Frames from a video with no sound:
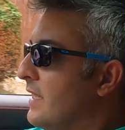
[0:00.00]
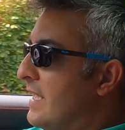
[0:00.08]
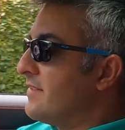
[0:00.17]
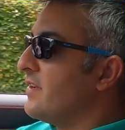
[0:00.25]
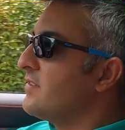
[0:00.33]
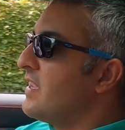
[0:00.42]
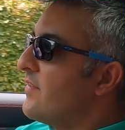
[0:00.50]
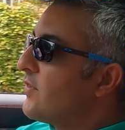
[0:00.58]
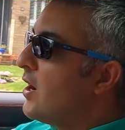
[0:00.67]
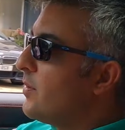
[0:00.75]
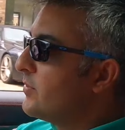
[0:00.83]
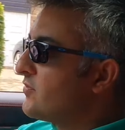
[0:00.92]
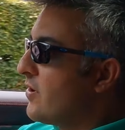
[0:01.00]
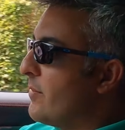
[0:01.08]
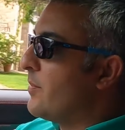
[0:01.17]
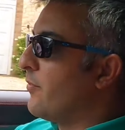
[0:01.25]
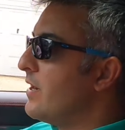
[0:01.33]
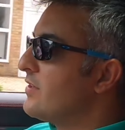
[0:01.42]
It does have carbon
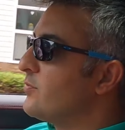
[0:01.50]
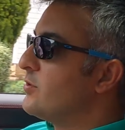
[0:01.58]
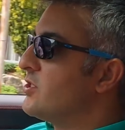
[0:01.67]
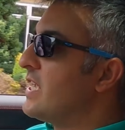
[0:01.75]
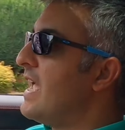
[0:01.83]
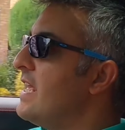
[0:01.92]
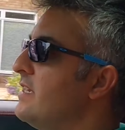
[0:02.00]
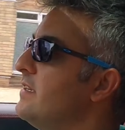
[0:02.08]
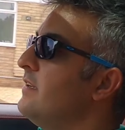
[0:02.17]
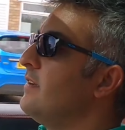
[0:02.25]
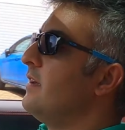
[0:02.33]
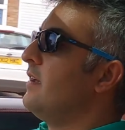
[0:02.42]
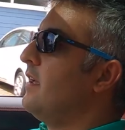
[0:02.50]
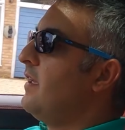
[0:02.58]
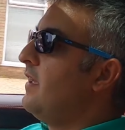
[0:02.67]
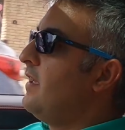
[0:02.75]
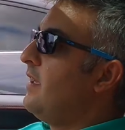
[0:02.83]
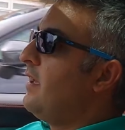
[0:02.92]
ceramic brakes, which again
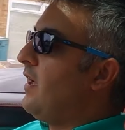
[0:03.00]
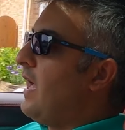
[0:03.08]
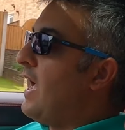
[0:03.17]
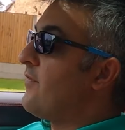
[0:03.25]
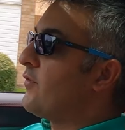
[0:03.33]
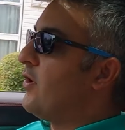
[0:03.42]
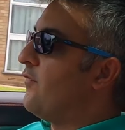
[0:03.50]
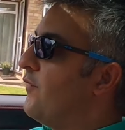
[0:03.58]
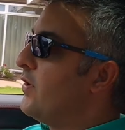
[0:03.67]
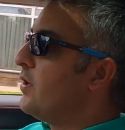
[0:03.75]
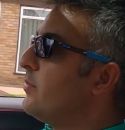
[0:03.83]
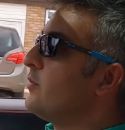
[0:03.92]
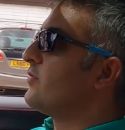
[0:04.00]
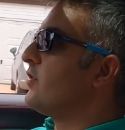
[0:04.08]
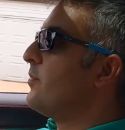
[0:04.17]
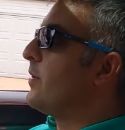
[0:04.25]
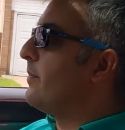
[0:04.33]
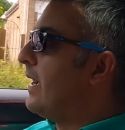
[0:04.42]
have got phenomenal
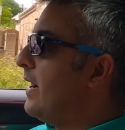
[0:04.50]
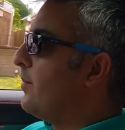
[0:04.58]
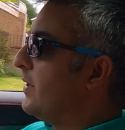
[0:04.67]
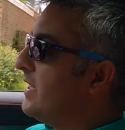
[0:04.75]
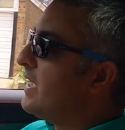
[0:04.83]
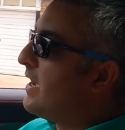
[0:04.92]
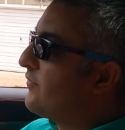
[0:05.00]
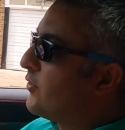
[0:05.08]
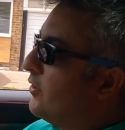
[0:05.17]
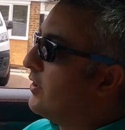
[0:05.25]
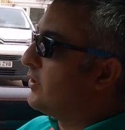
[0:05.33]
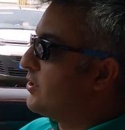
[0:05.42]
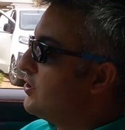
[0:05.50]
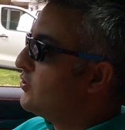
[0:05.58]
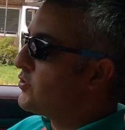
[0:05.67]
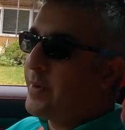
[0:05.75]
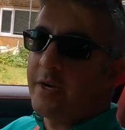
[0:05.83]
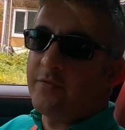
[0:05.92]
stopping power, but they have got a
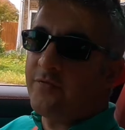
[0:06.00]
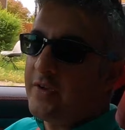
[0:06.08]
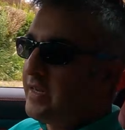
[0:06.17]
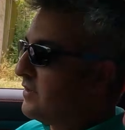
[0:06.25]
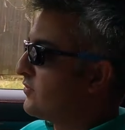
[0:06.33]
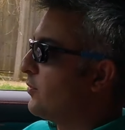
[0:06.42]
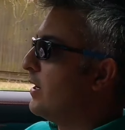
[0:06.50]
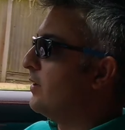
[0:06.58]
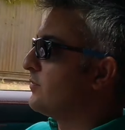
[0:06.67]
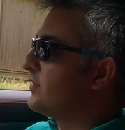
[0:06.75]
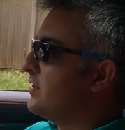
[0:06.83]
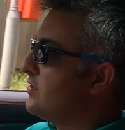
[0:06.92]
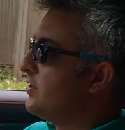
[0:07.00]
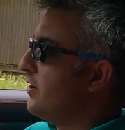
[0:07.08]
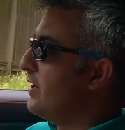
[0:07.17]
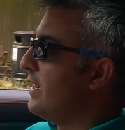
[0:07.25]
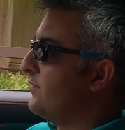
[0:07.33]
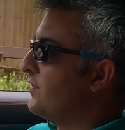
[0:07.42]
huge amount of feel as well, so you
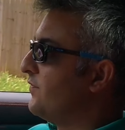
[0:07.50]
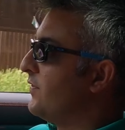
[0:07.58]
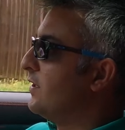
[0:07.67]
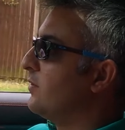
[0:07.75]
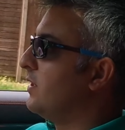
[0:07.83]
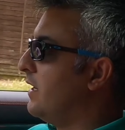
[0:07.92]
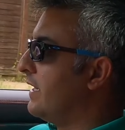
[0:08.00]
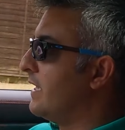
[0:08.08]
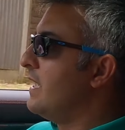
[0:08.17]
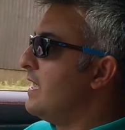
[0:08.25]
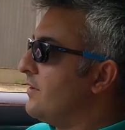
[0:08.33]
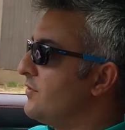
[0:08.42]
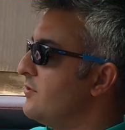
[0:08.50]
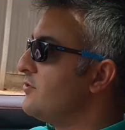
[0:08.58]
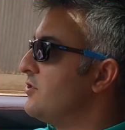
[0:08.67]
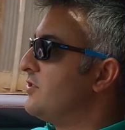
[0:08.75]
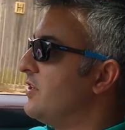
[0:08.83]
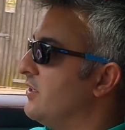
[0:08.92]
don't have to feel like as soon
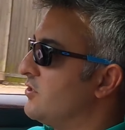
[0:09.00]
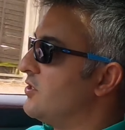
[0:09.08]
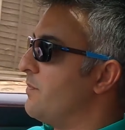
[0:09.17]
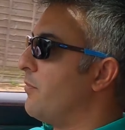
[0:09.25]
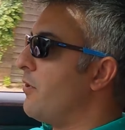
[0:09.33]
as you touch the